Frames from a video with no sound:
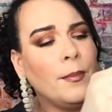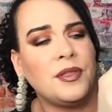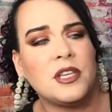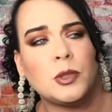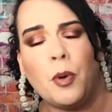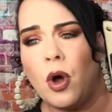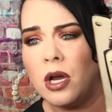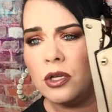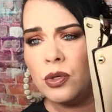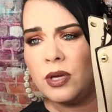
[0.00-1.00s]
But this
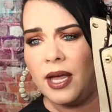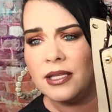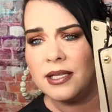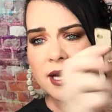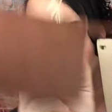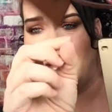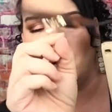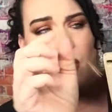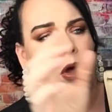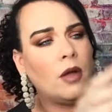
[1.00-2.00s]
part, you can take
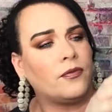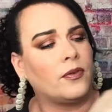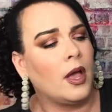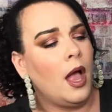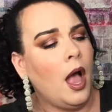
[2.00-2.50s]
that off.